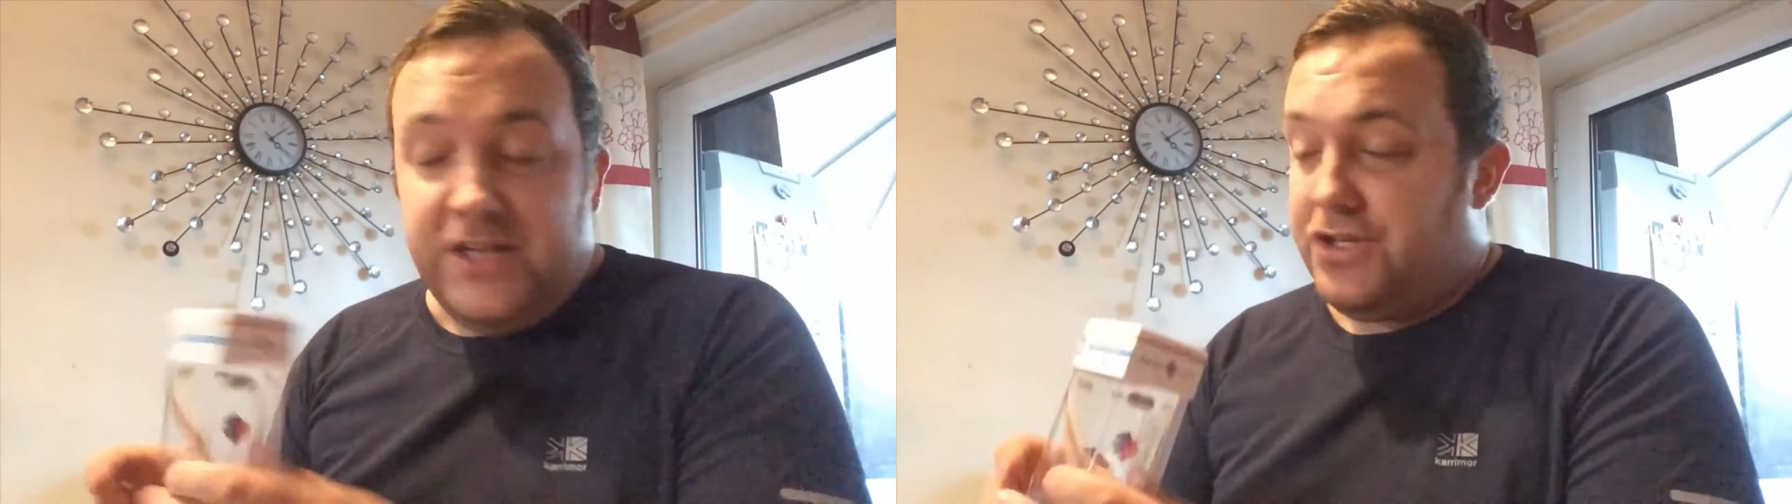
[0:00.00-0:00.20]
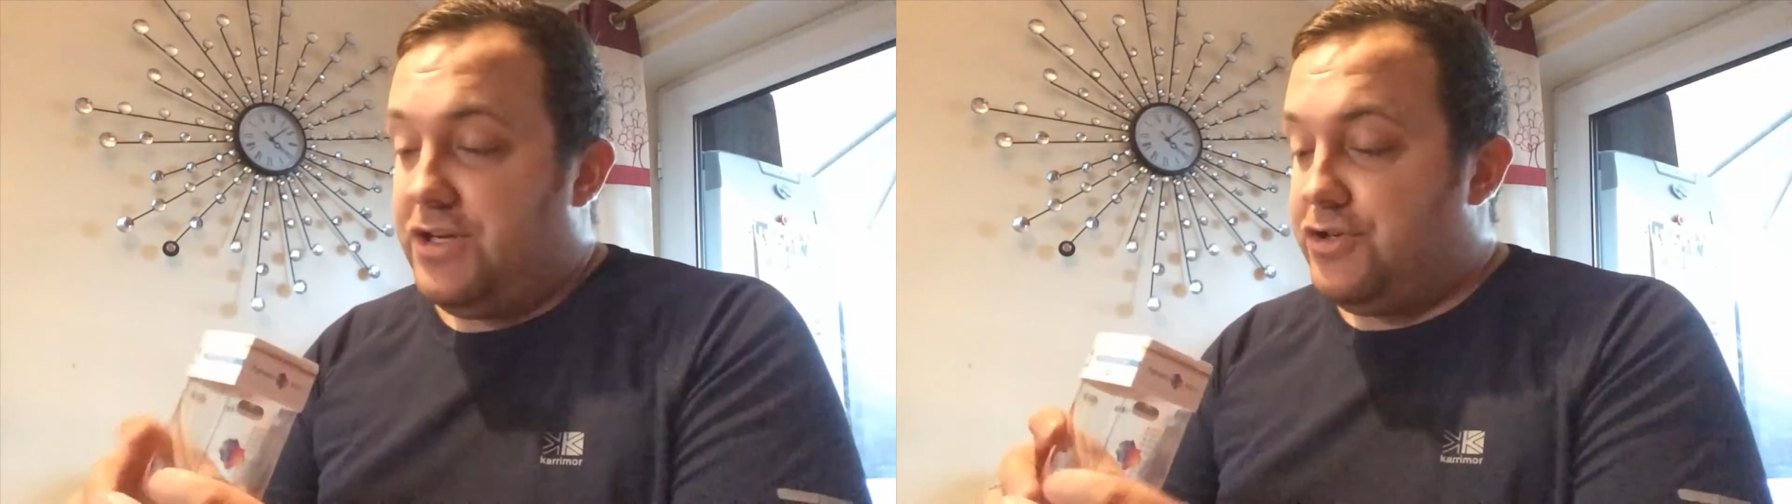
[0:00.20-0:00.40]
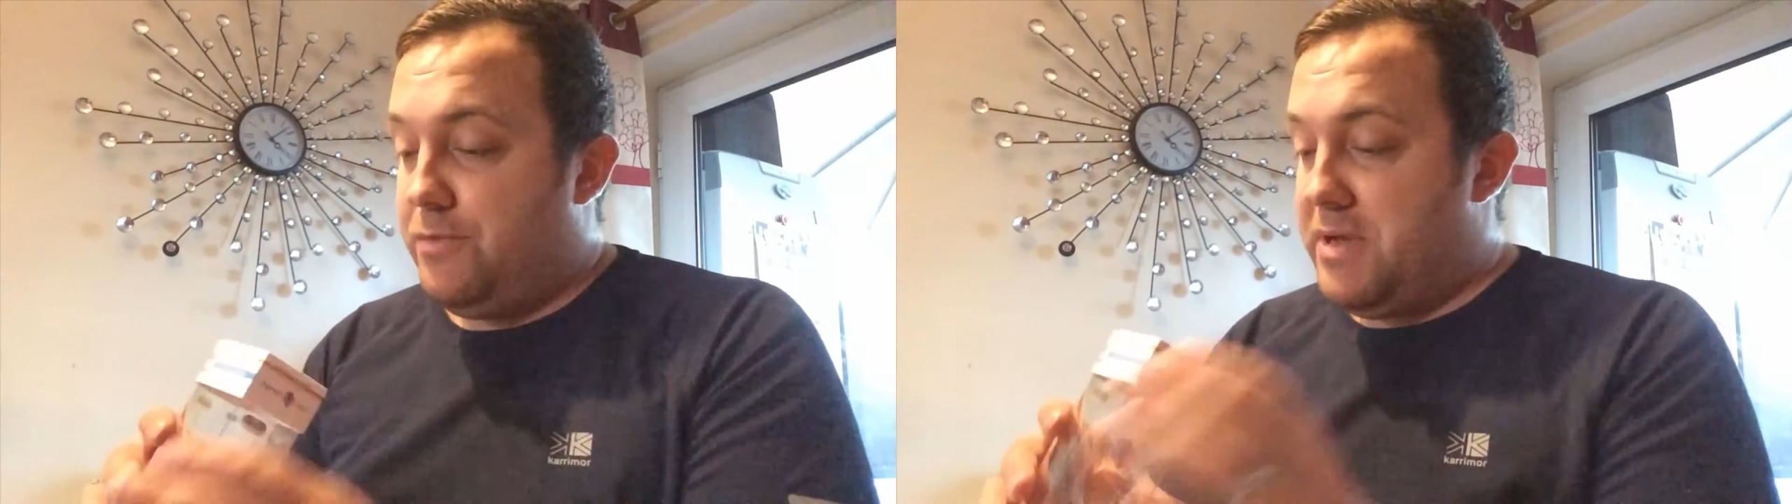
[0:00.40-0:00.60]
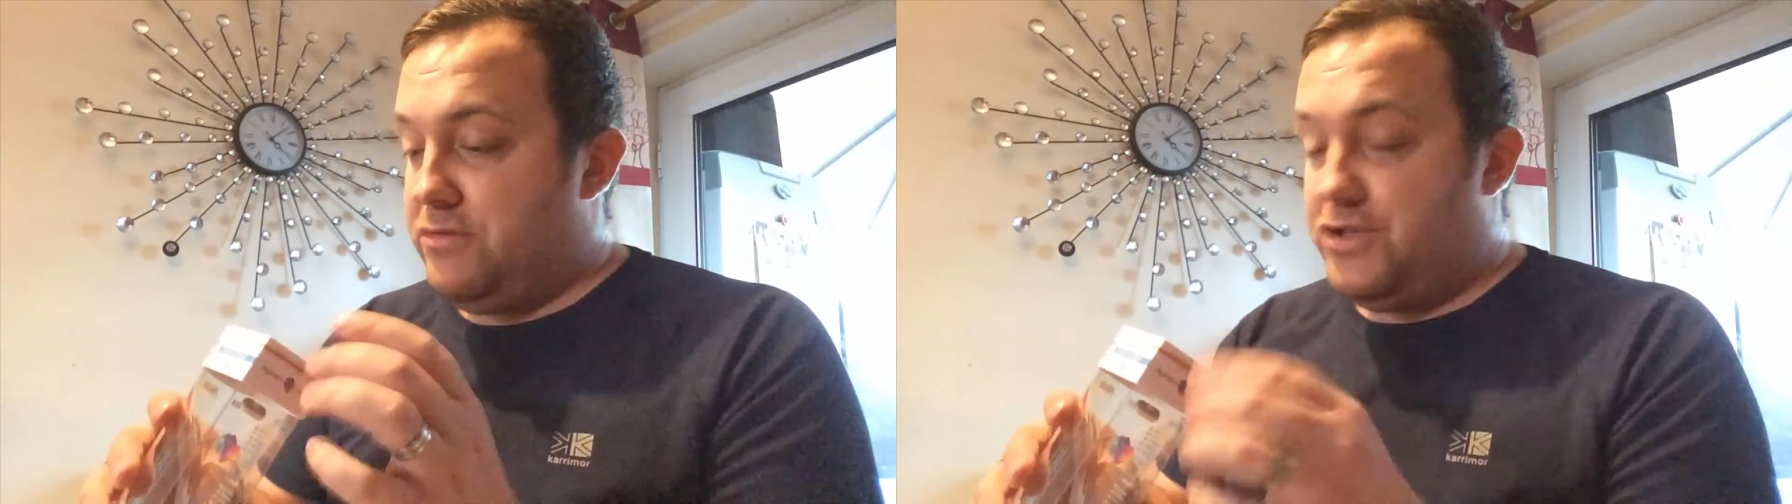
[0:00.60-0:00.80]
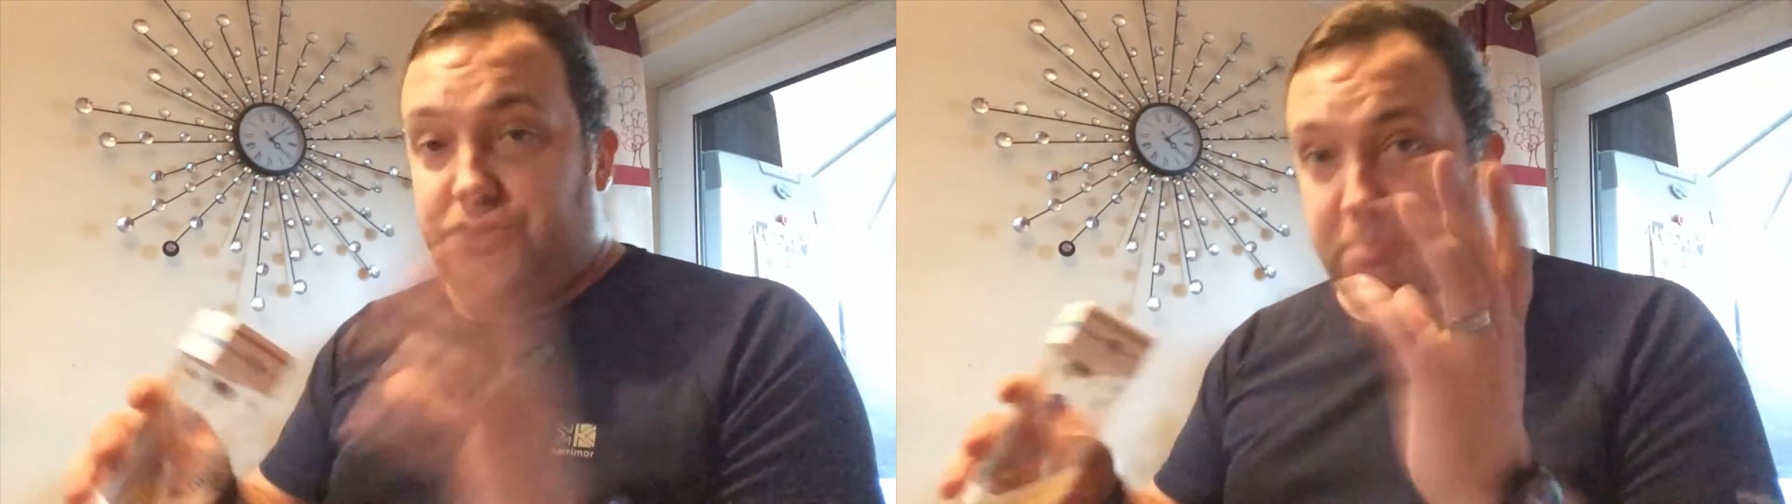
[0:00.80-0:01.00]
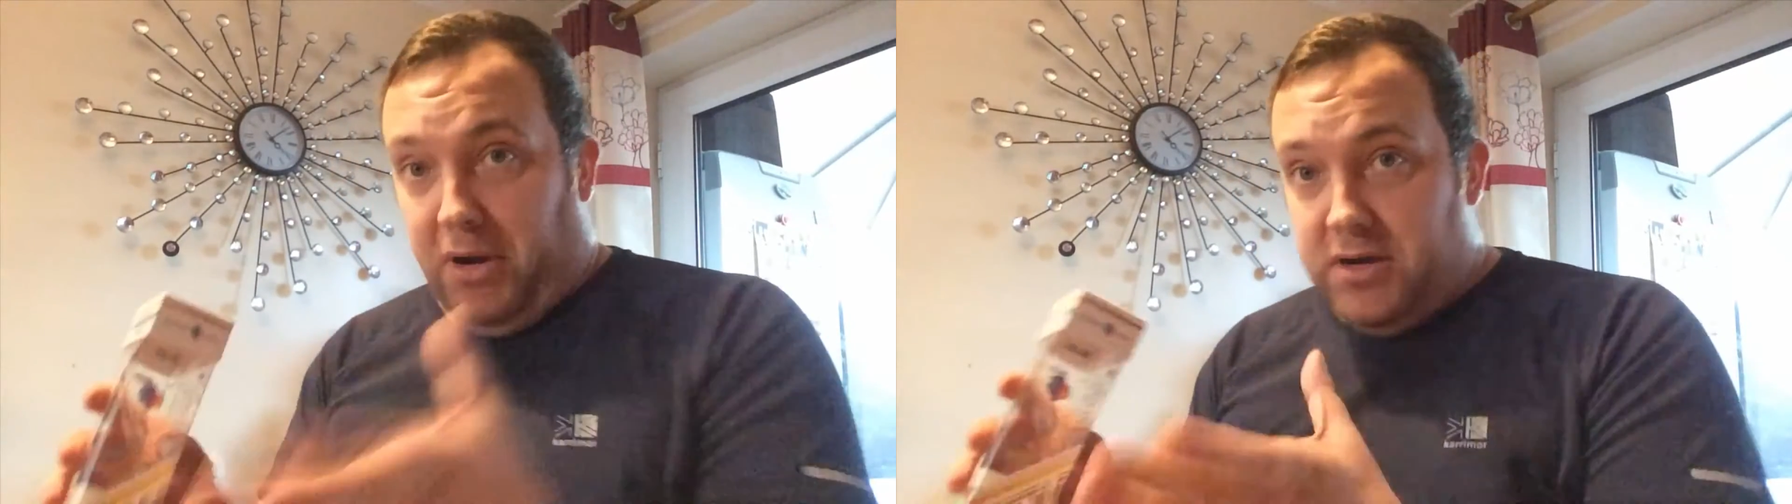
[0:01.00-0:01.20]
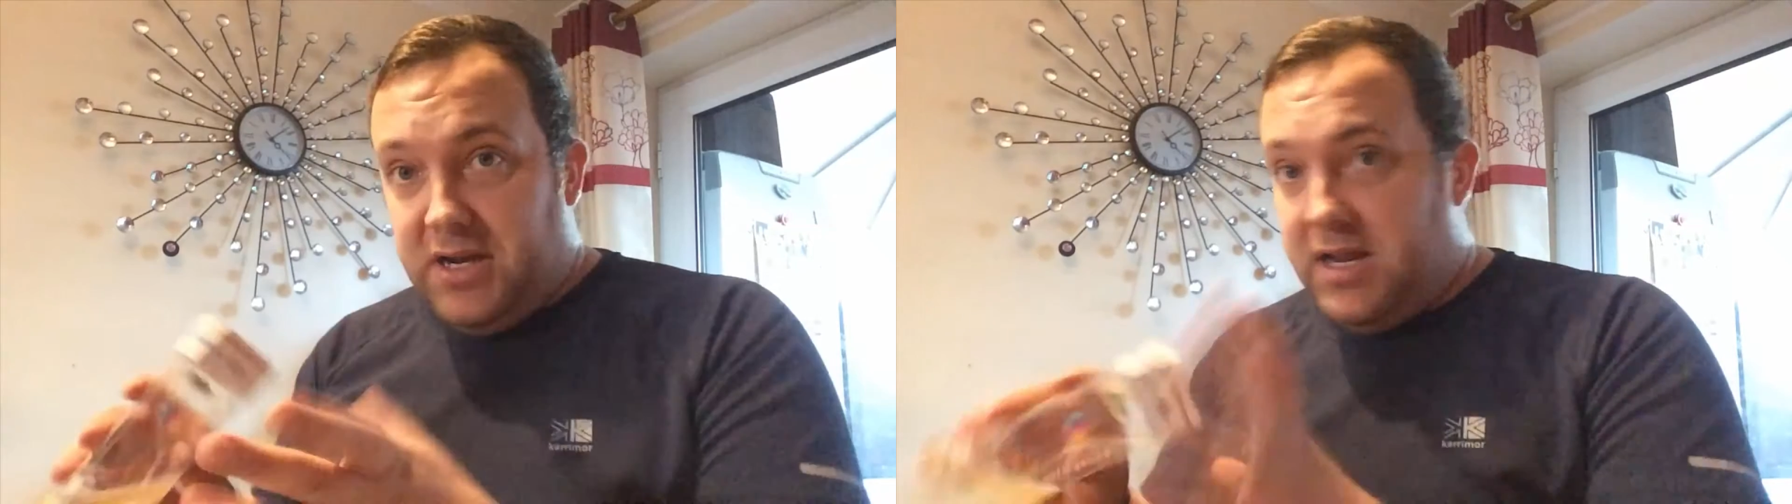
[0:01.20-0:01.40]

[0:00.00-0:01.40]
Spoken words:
so you should be able to just plug it